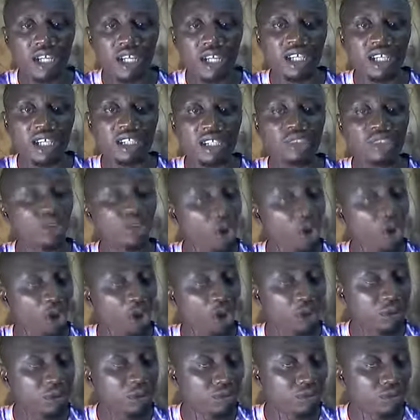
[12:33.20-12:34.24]

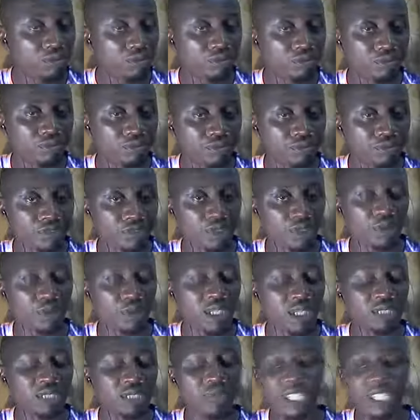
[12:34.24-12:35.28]
stall.
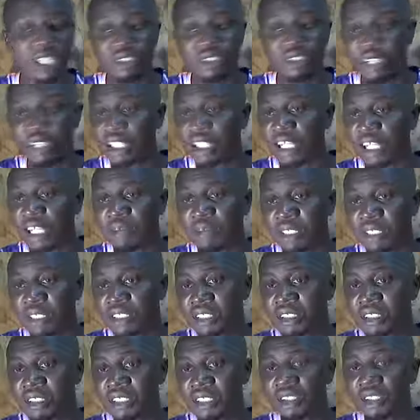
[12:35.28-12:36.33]
By stalling, I mean
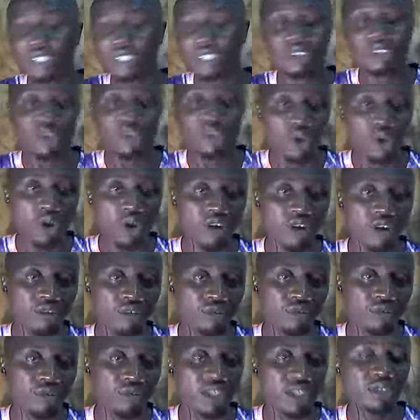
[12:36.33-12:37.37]
engine doesn't go off
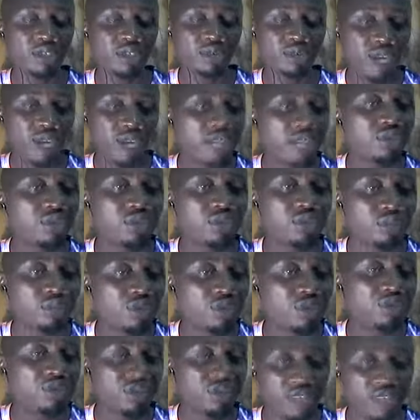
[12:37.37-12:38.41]
when you try to move
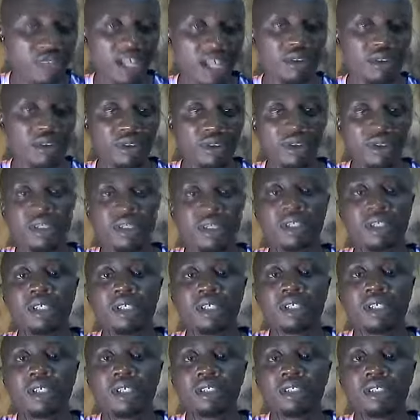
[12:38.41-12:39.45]
the vehicle.
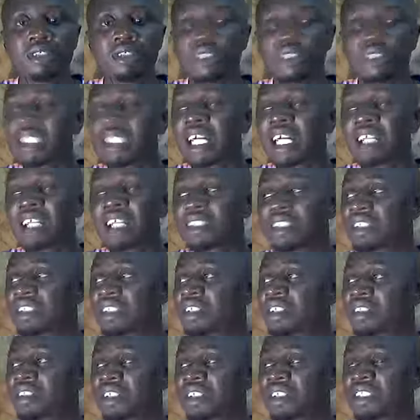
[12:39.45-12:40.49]
Those
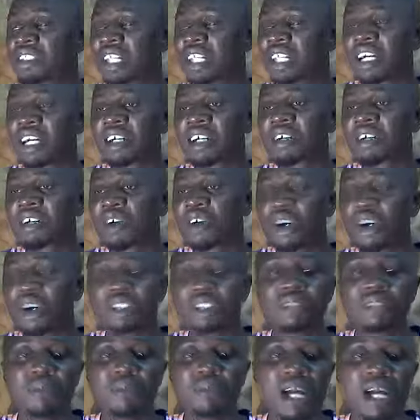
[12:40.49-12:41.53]
are
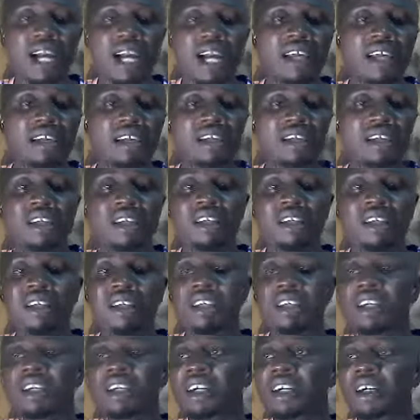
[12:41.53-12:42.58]
caused by
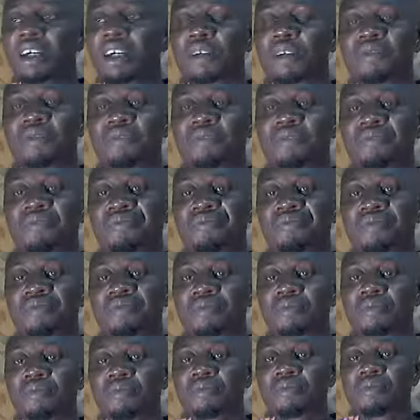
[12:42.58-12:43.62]

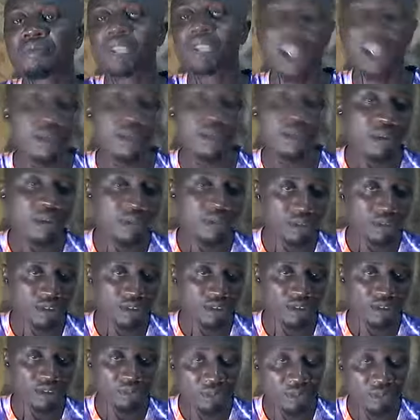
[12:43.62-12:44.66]
carbon
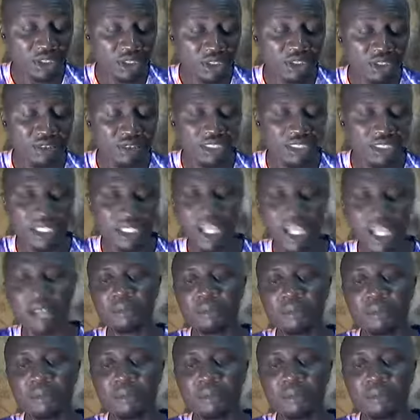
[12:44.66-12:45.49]
buildup most of the time.